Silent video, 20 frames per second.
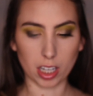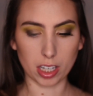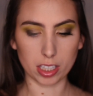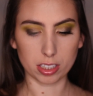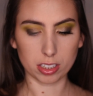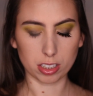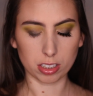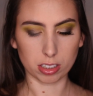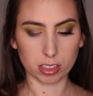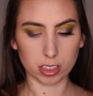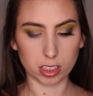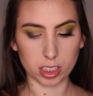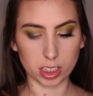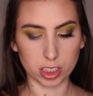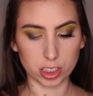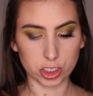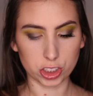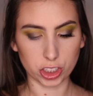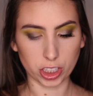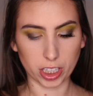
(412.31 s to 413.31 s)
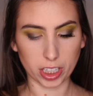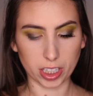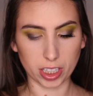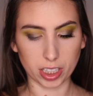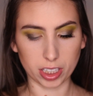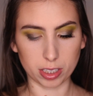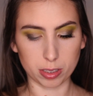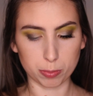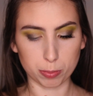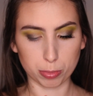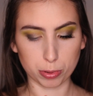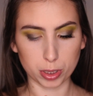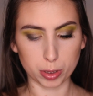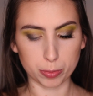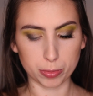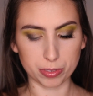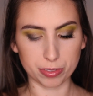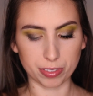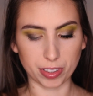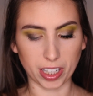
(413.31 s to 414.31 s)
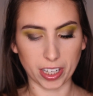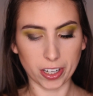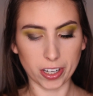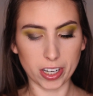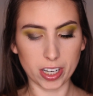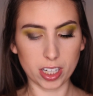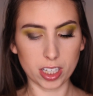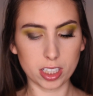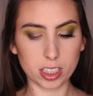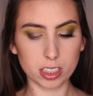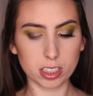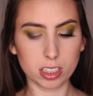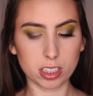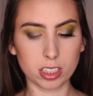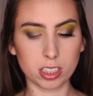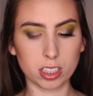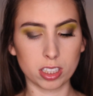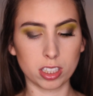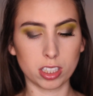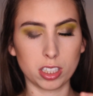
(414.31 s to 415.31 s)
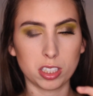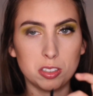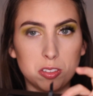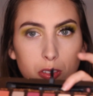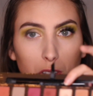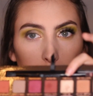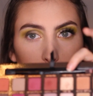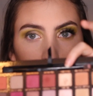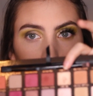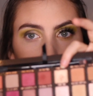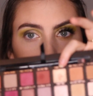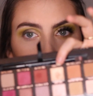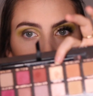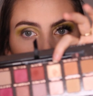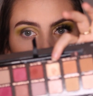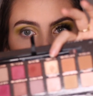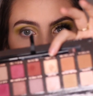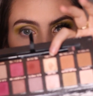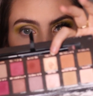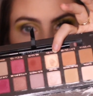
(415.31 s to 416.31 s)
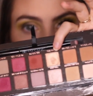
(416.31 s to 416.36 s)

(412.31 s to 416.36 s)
I took the shade Primavera, which is a